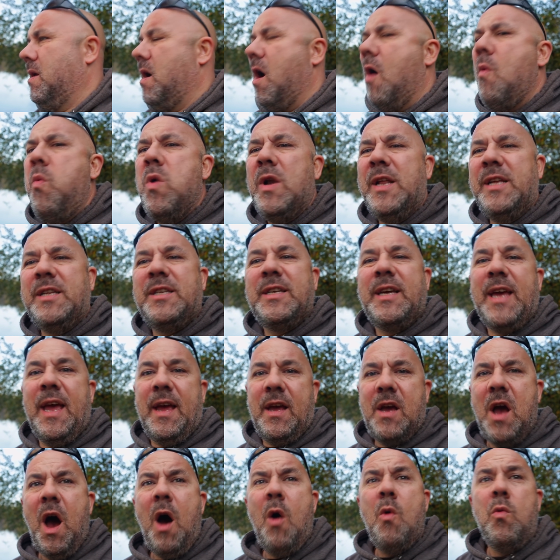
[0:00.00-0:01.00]
I want it to get
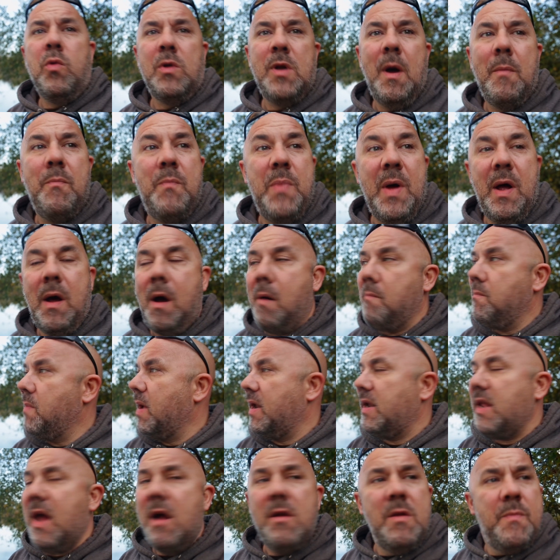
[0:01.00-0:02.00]
cold. I'm
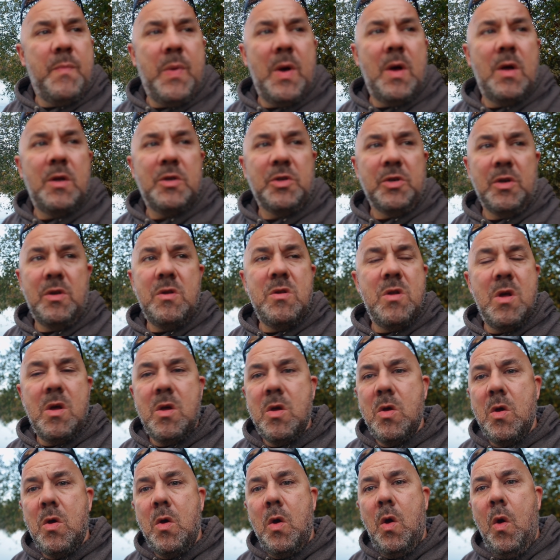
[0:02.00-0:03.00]
the only person
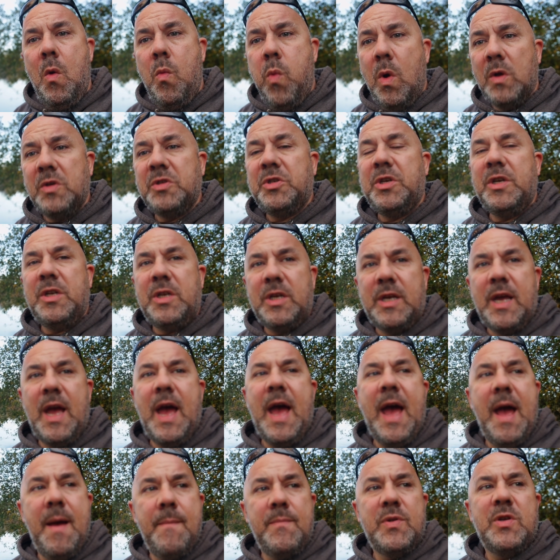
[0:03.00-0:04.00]
who wants it to get
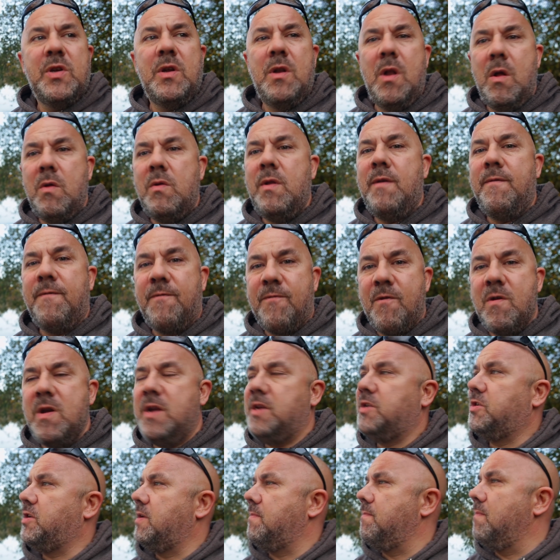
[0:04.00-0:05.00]
absolutely
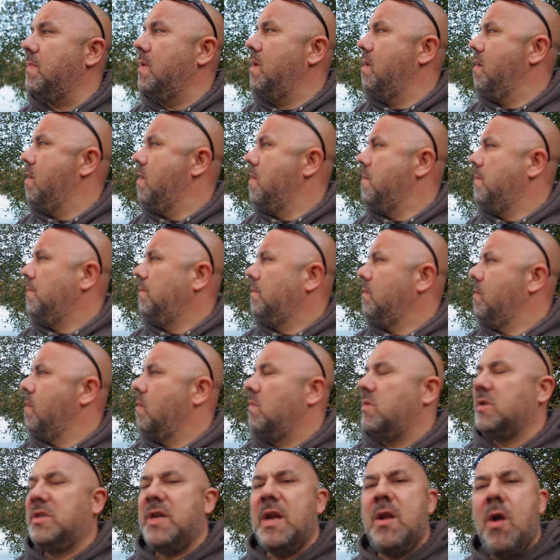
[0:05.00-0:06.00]
freezing.
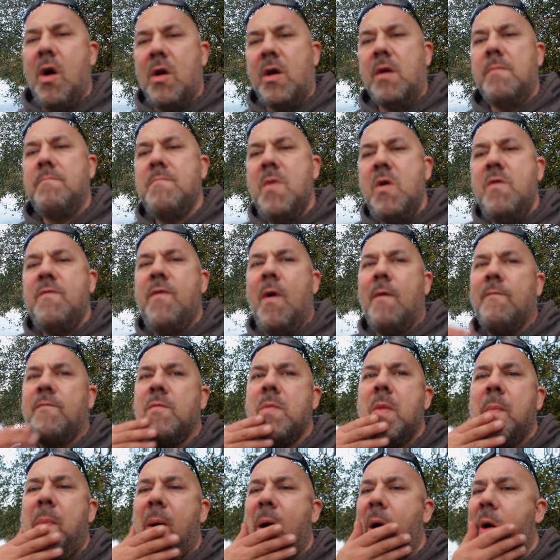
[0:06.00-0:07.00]
But then I can move on from
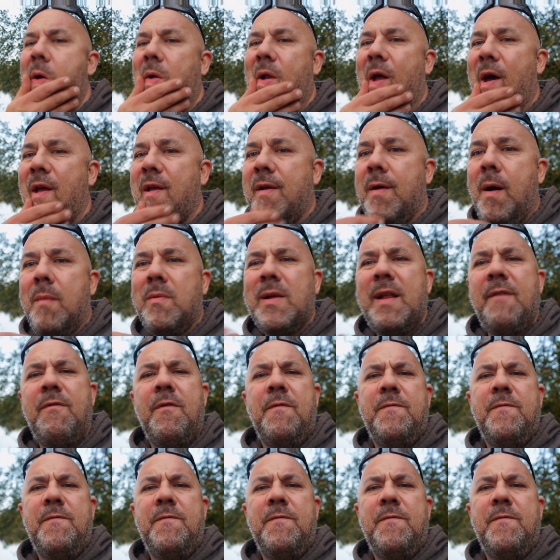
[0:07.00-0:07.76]
the Park Lake. I'm going to have